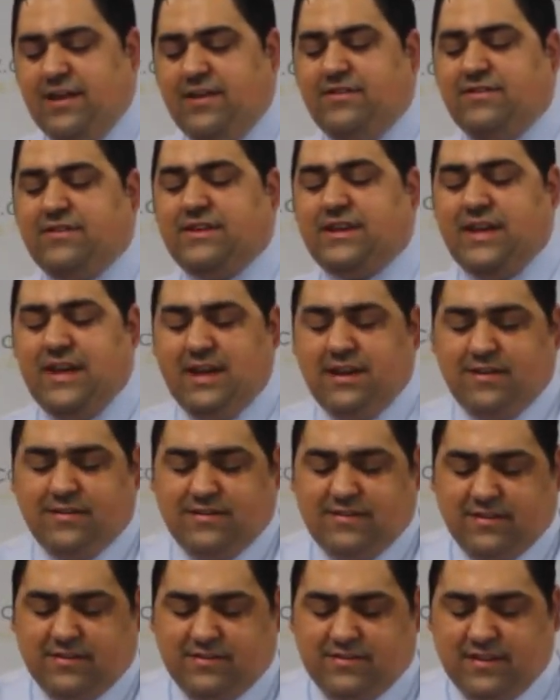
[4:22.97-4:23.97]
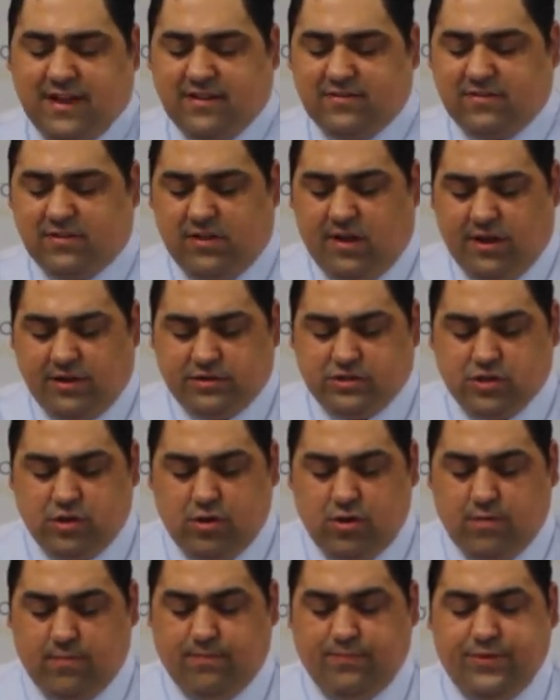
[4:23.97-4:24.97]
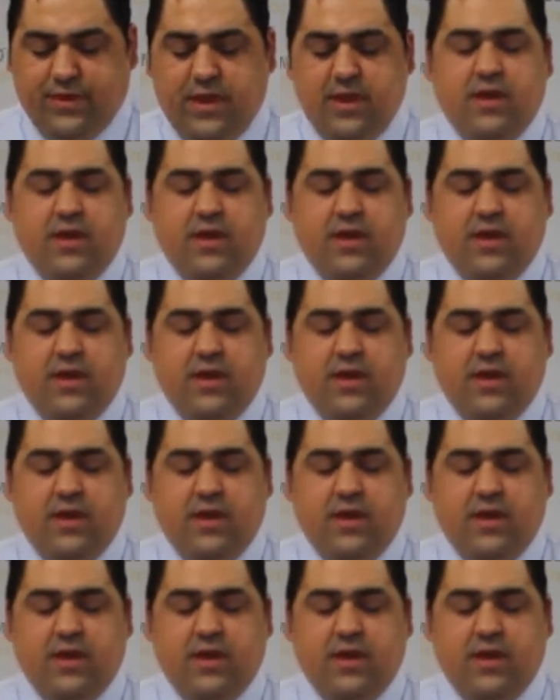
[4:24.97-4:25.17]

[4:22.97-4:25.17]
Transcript: is key to success long term.